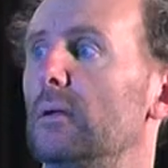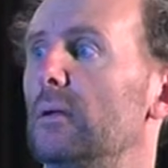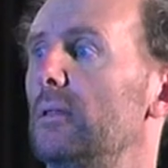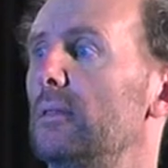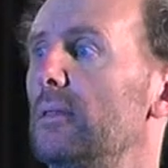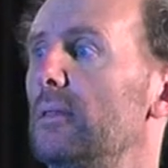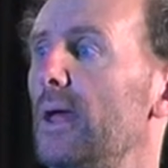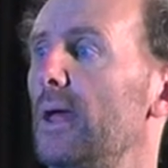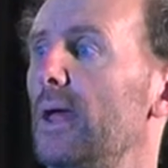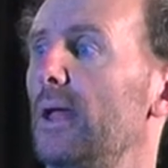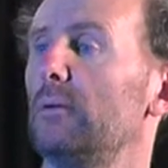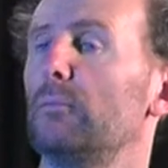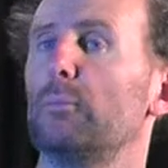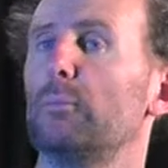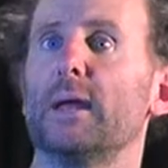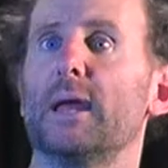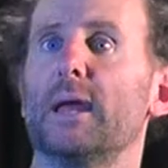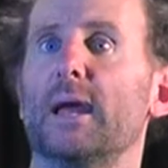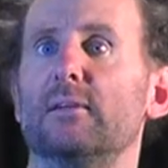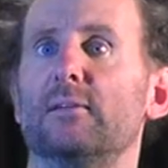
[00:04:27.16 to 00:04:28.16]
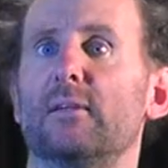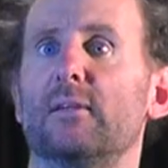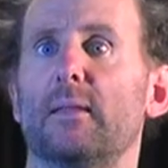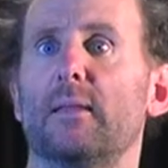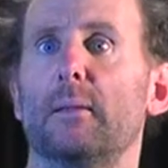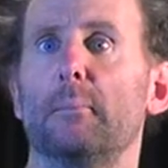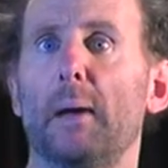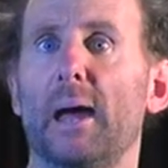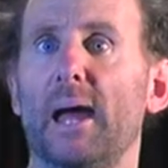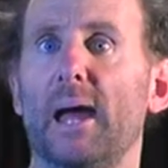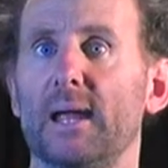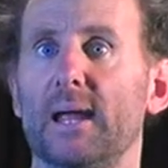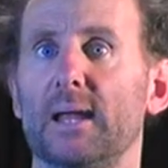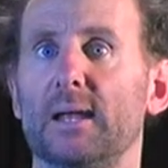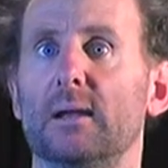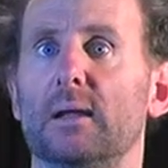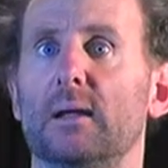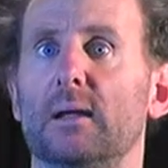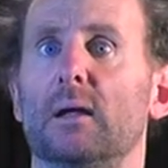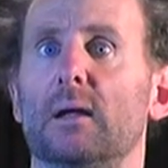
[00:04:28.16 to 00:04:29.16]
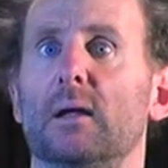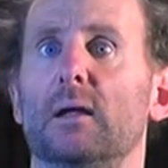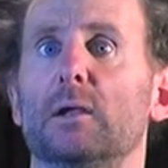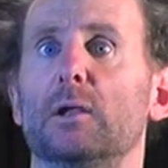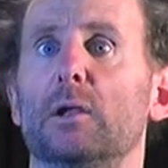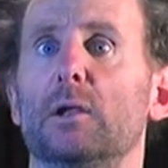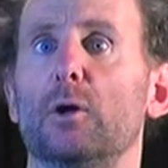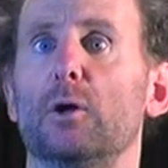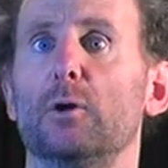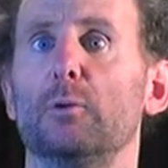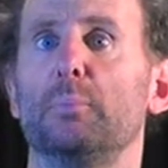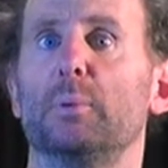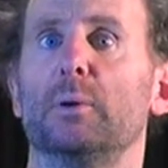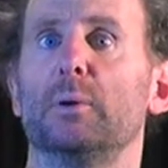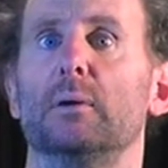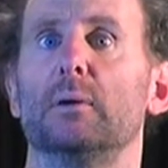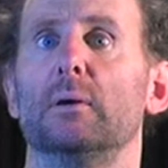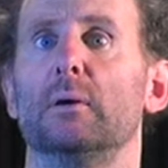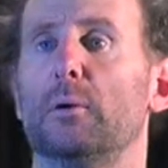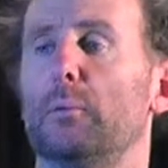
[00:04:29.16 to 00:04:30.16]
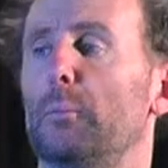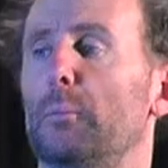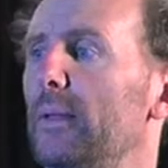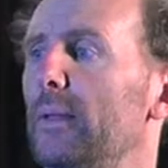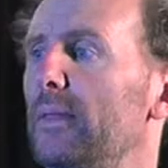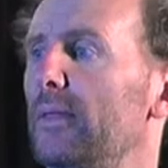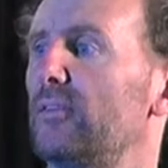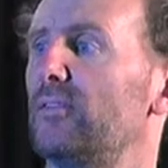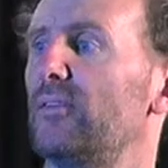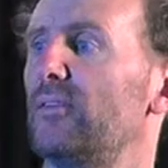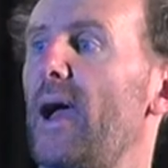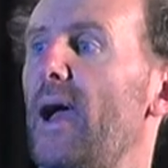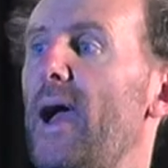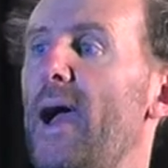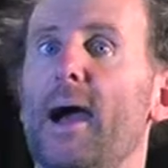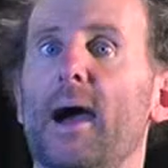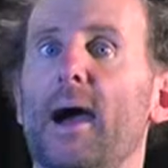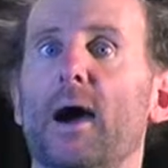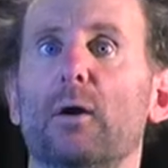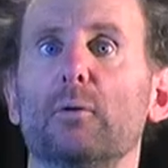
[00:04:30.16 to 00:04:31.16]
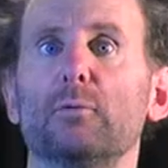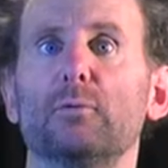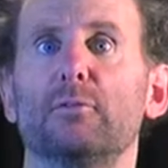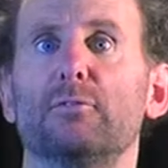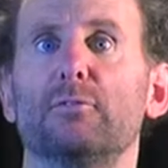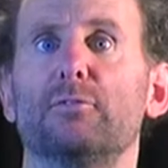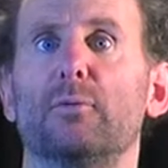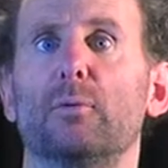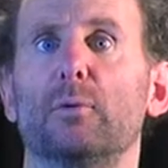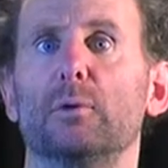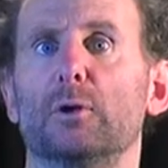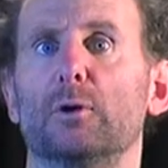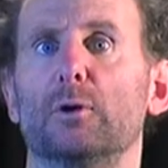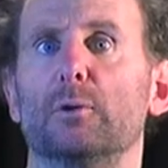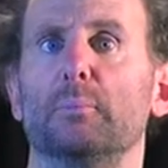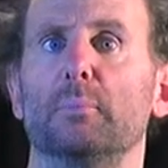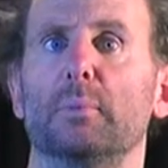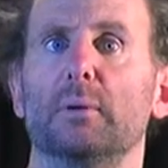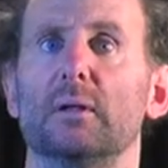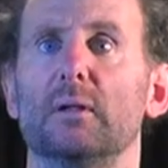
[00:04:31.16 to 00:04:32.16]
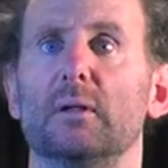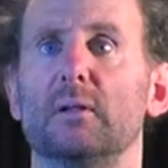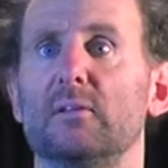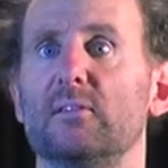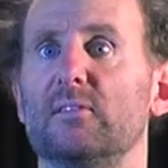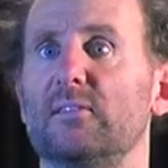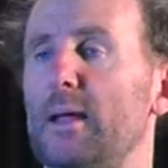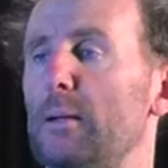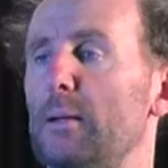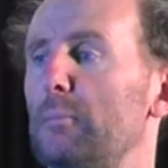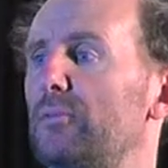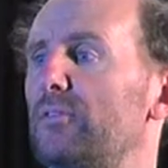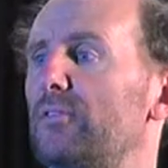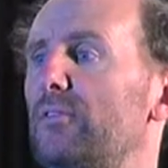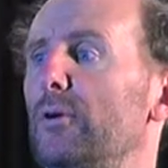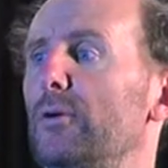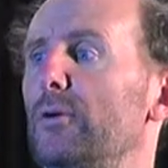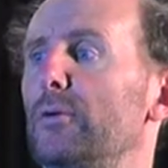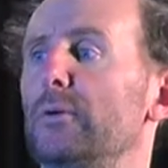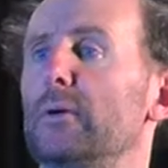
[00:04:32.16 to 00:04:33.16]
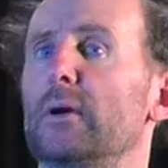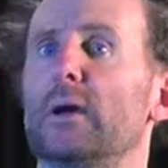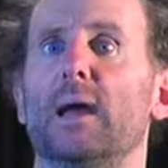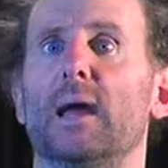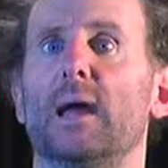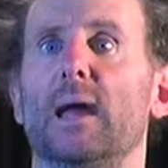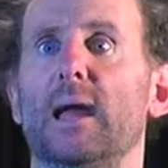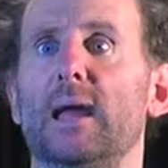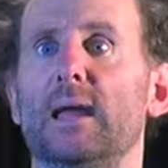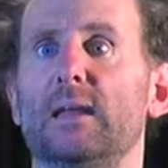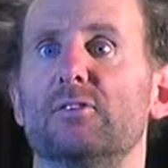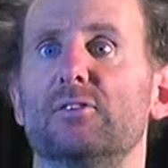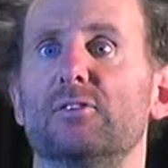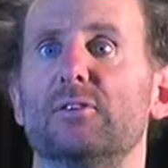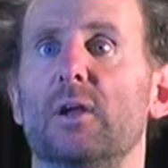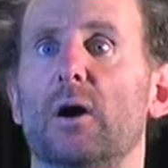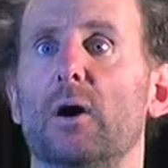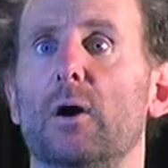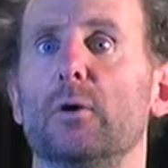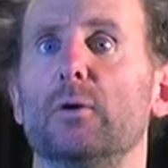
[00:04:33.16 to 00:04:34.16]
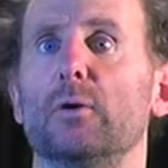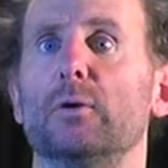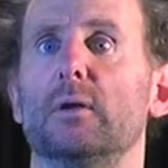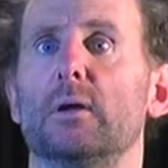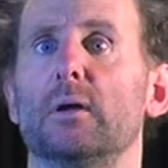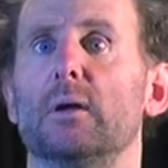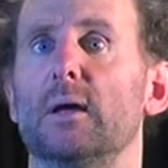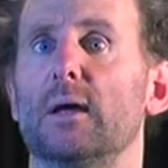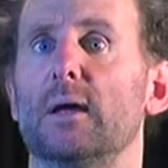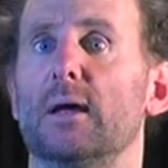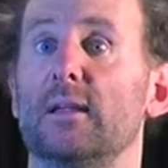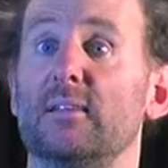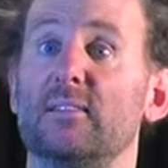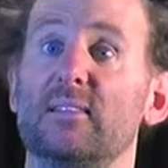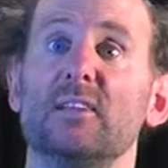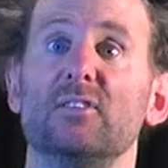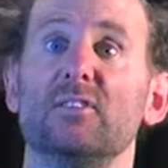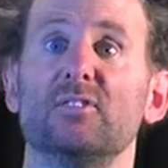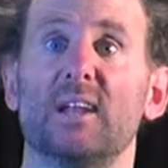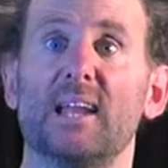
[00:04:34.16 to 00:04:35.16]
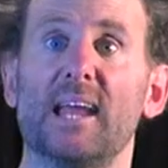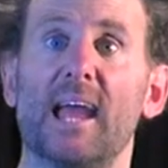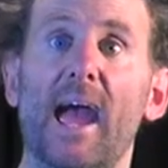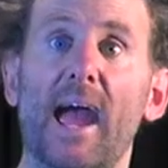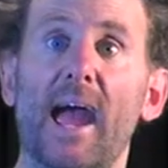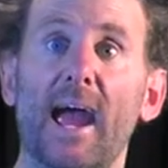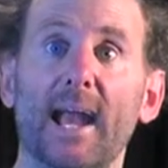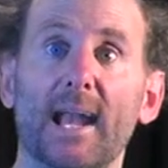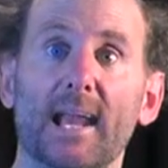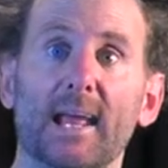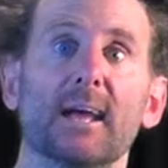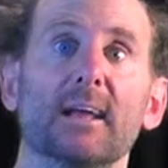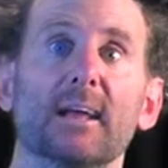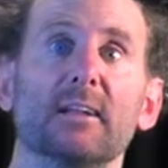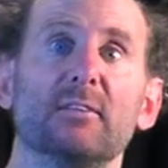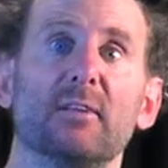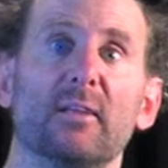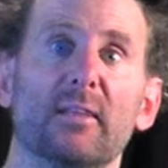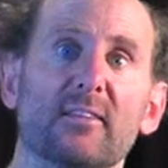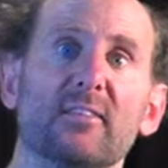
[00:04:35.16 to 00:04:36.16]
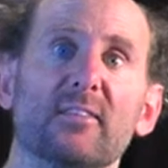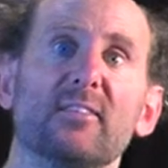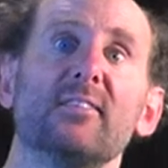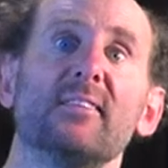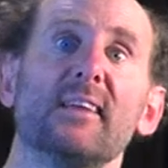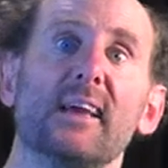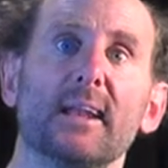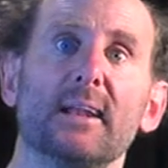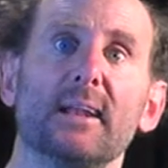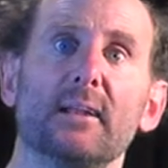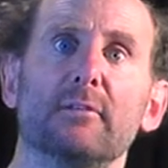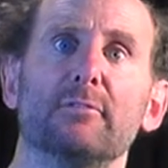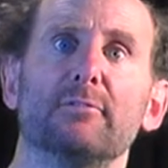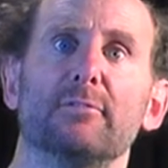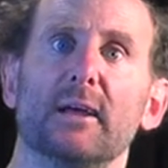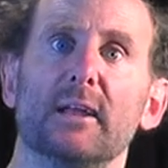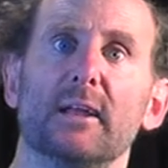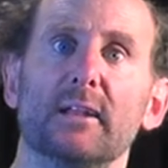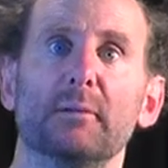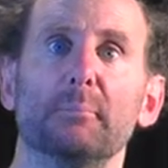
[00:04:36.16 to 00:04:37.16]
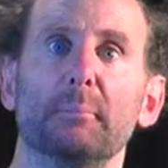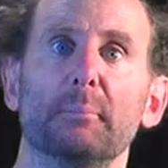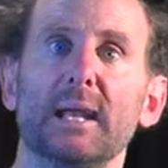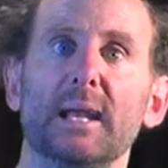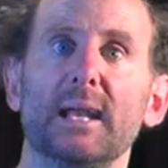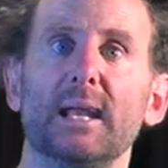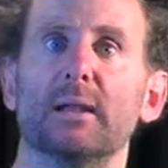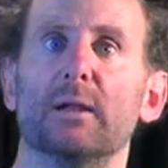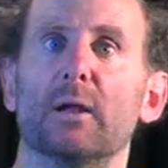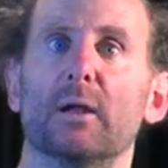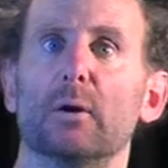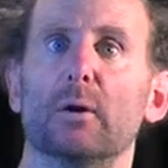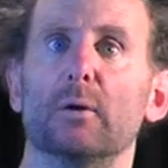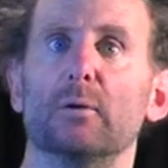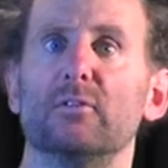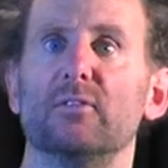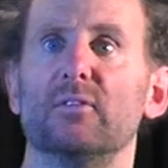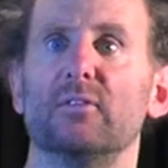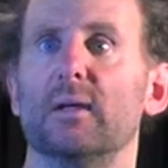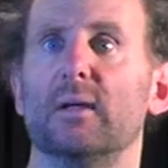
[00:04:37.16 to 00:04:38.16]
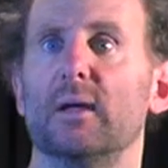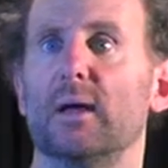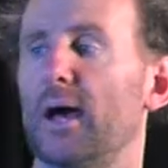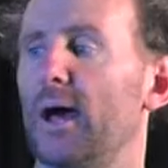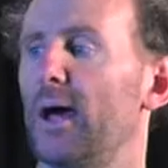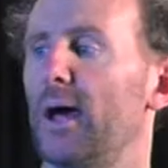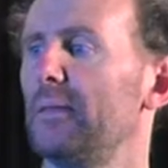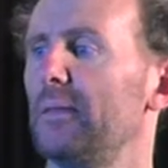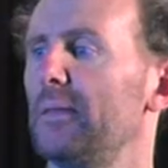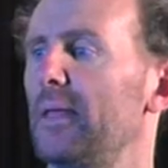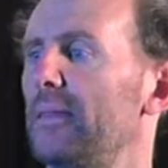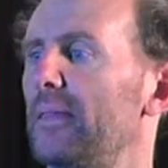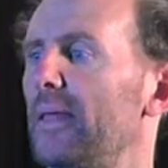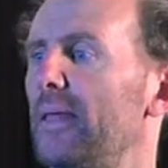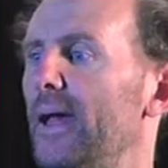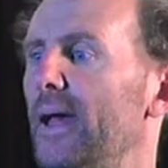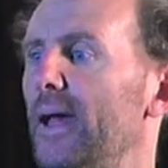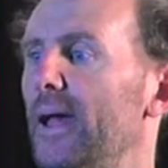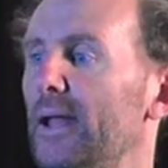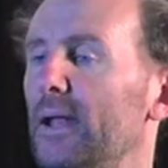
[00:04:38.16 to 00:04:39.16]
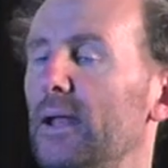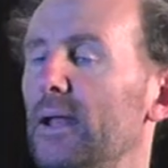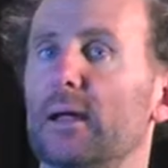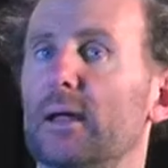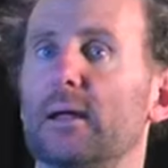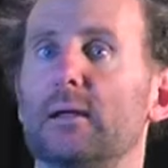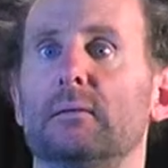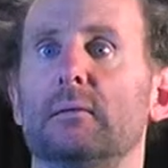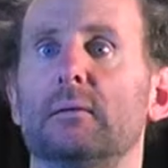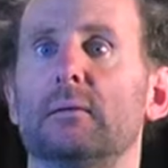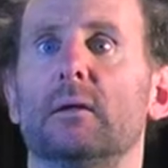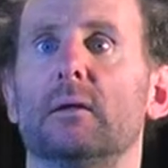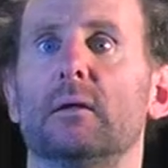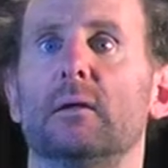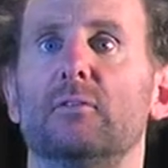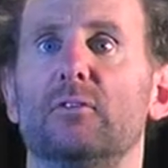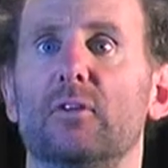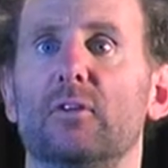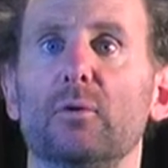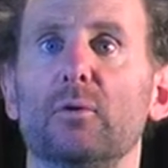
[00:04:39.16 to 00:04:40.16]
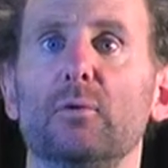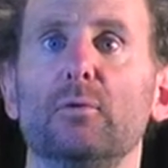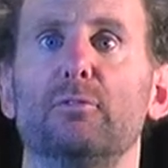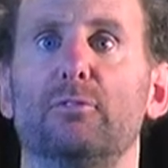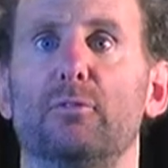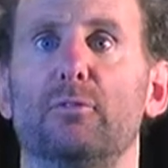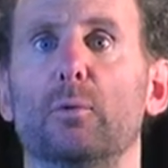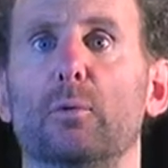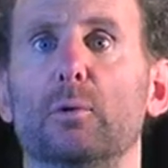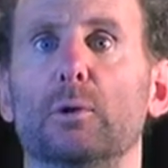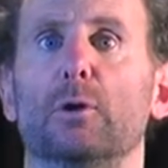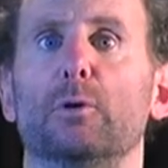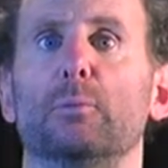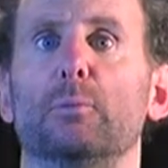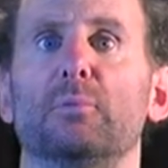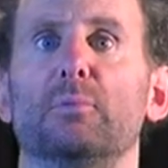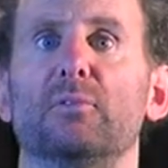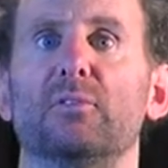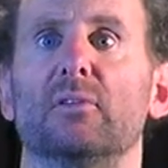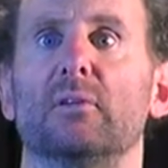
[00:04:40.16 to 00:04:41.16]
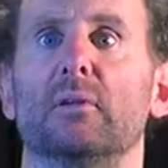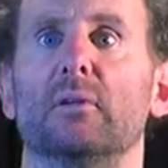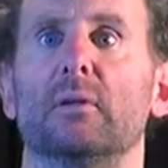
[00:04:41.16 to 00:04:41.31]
Then we get to the main loop, where this outer for loop steps through each node, essentially adding it to the set of intermediate nodes, and then the inner 2 for loops